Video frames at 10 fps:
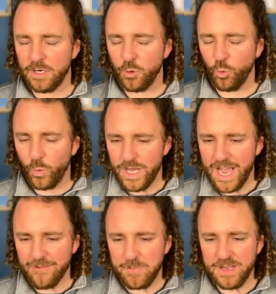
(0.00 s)
"We
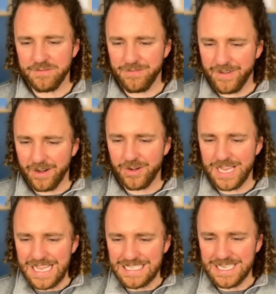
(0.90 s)
have been very
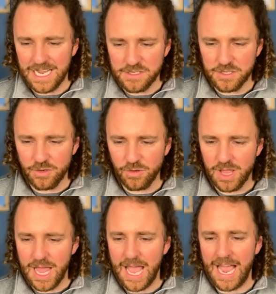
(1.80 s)
intentional
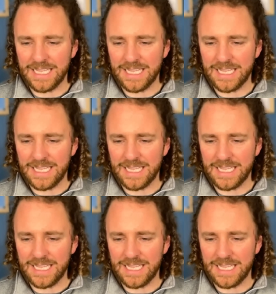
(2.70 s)
and